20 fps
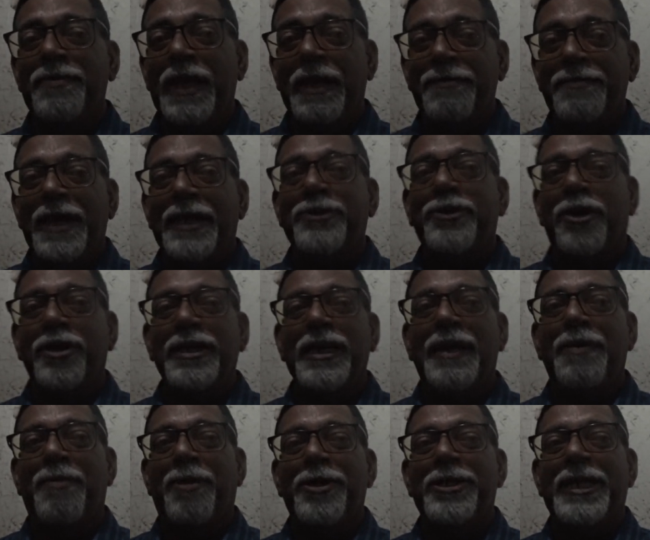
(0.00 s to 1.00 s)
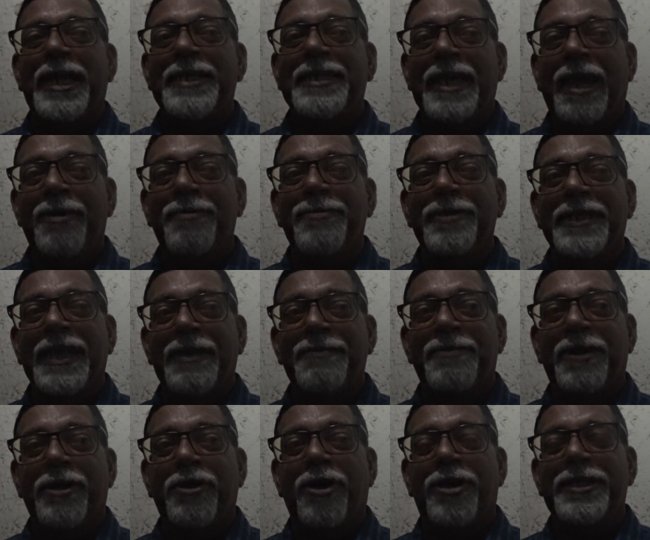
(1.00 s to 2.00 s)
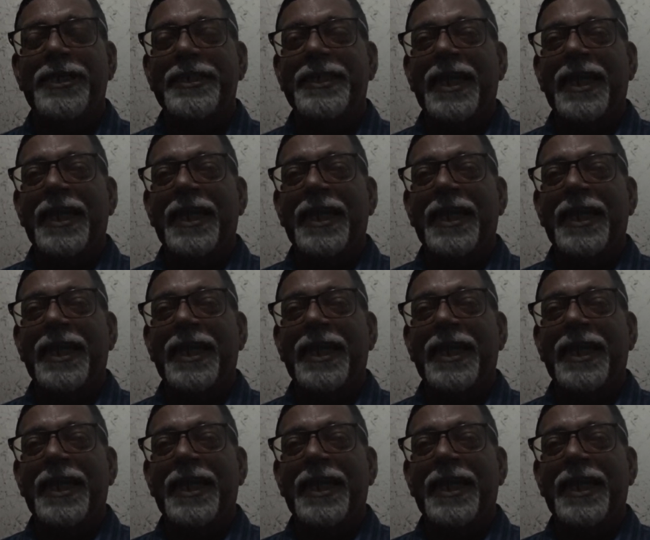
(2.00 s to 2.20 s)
We are talking about that, how we can work on it.